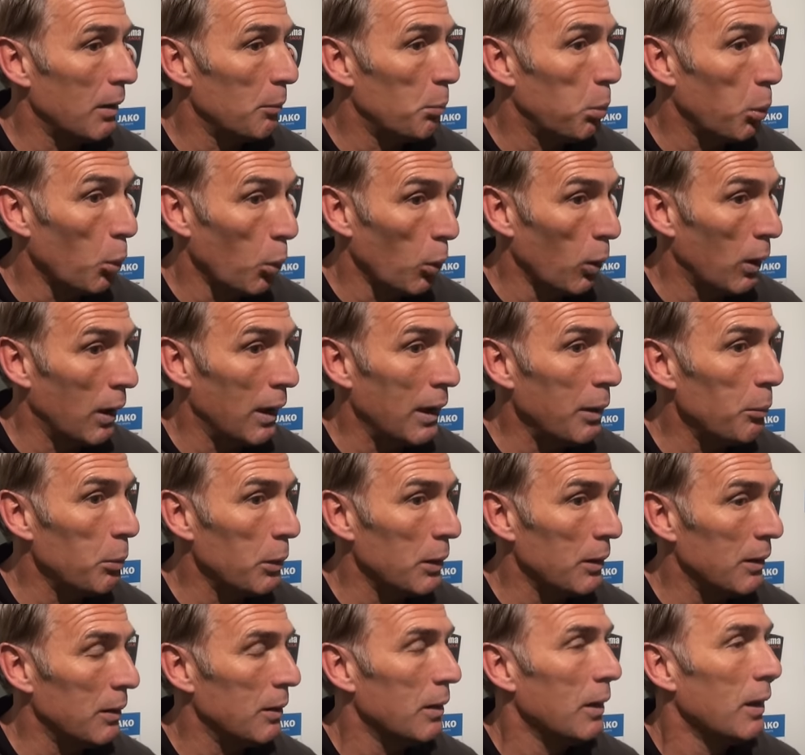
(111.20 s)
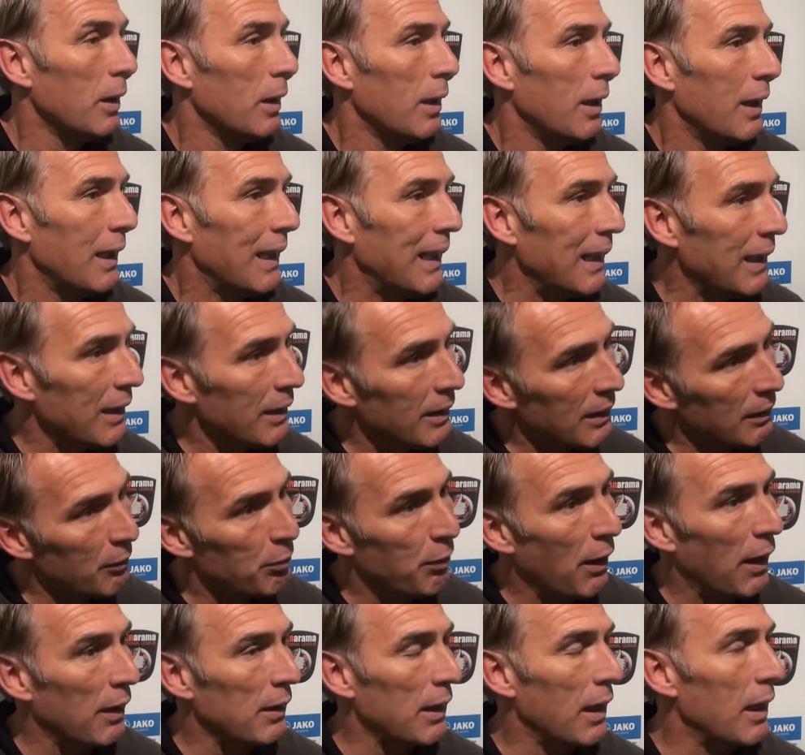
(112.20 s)
poorly, but he
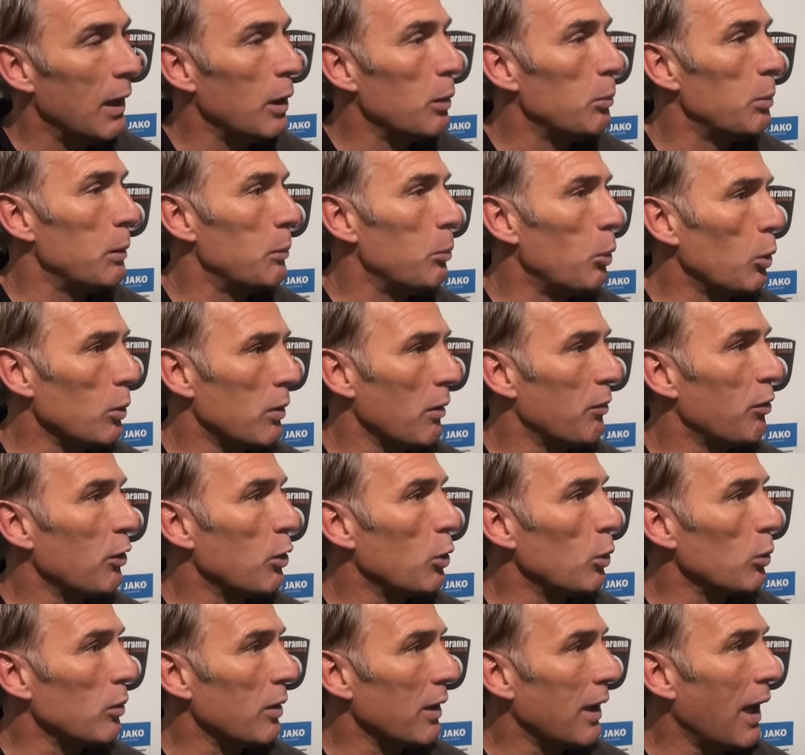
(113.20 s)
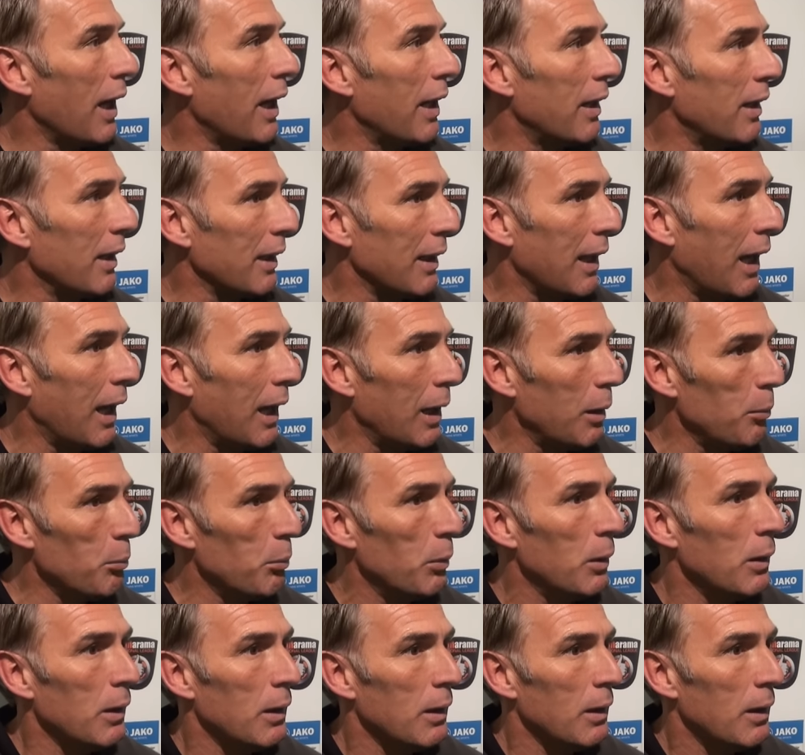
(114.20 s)
found it a little bit more difficult to get in the
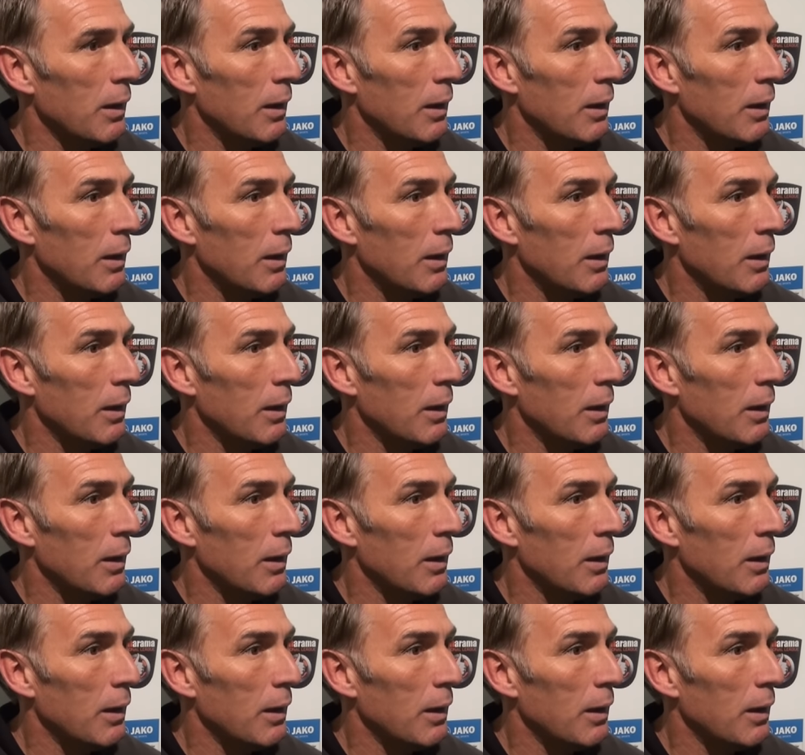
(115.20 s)
game.